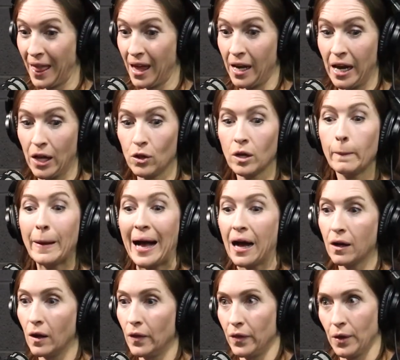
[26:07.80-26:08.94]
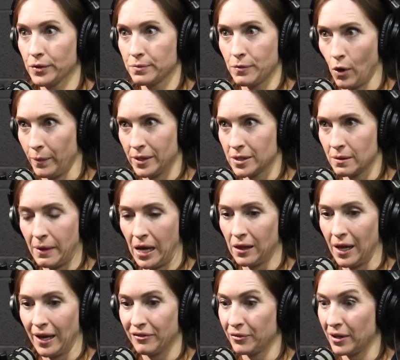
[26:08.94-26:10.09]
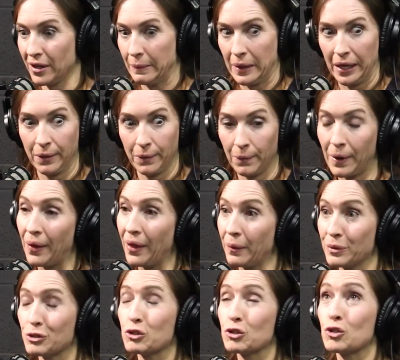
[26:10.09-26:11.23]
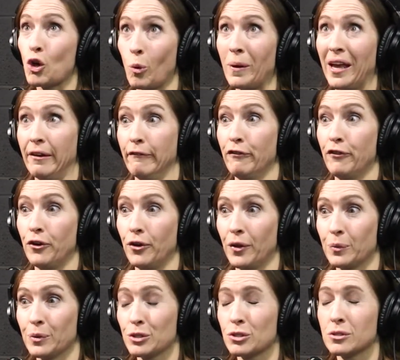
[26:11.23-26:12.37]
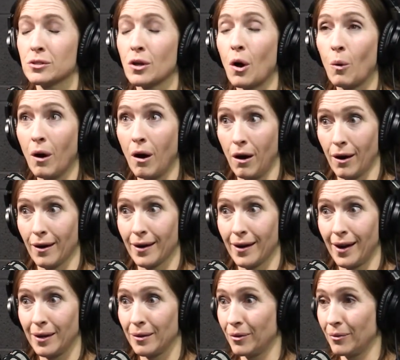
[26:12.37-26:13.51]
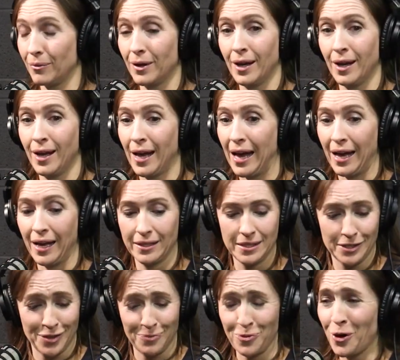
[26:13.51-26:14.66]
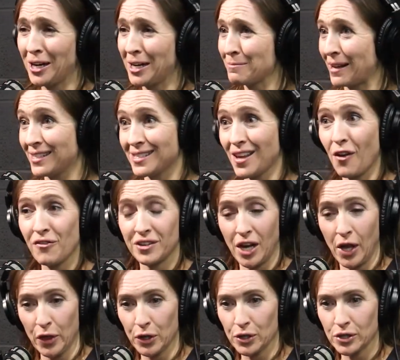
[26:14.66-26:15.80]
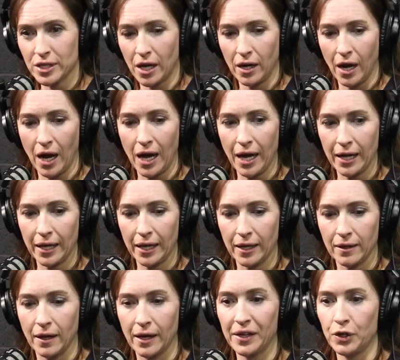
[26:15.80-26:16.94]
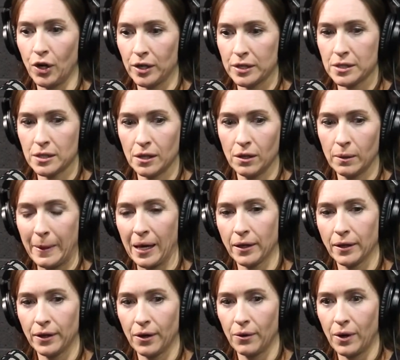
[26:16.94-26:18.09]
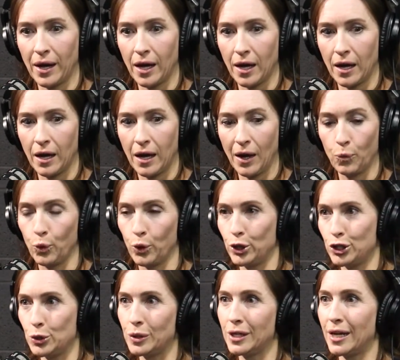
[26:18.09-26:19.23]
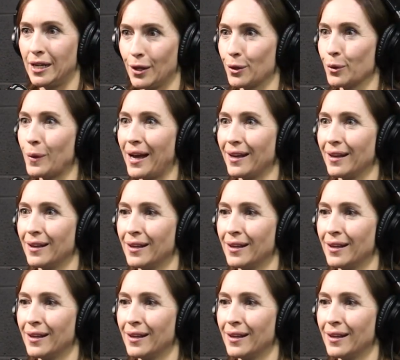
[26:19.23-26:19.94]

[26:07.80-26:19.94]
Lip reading: And I look back on those moments in my life where I'm like, wow, that was so painful. It was so hard. I disappointed myself and others, and I can honestly look back and go, I wouldn't do it any other way.